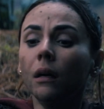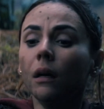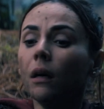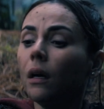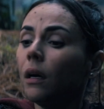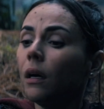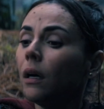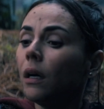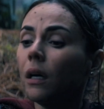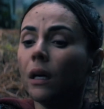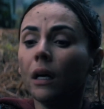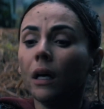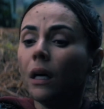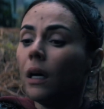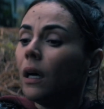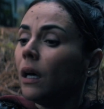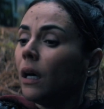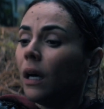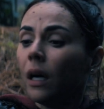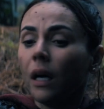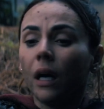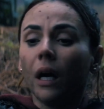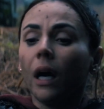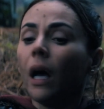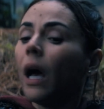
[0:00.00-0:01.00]
factors
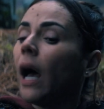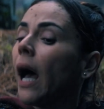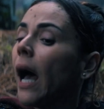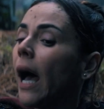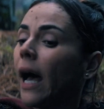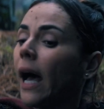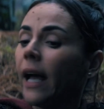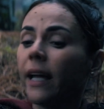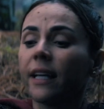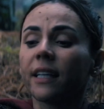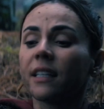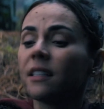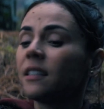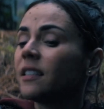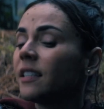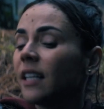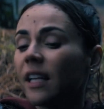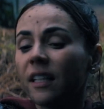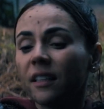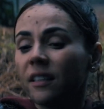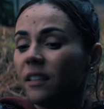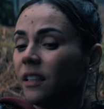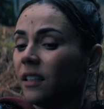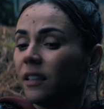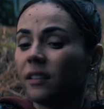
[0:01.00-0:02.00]
behind his decision to
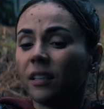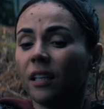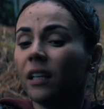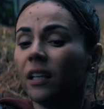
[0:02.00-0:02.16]
start